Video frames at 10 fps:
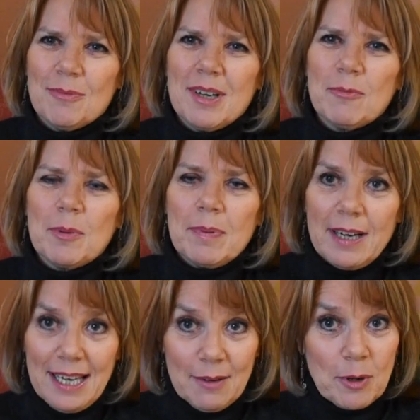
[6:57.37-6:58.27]
I mean, we've,
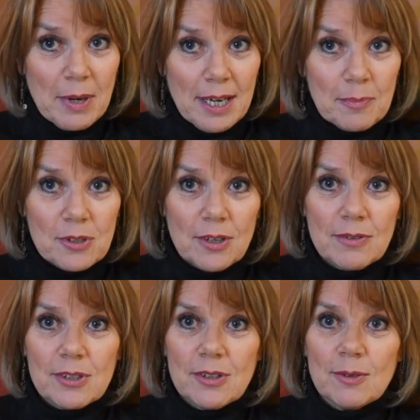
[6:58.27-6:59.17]
again we pay lip
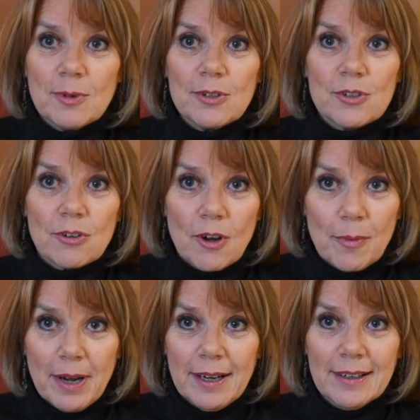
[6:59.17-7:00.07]
service to the word
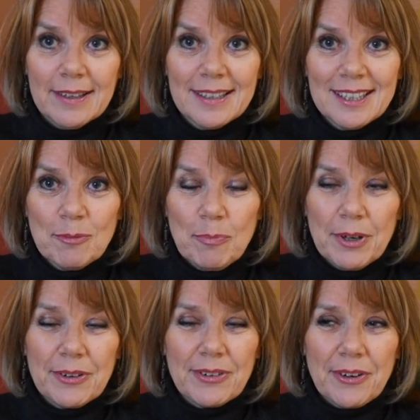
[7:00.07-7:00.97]
trauma,
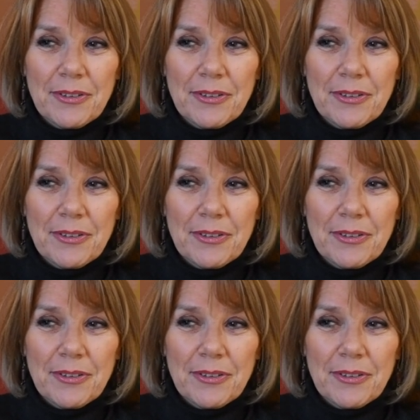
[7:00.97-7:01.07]
but I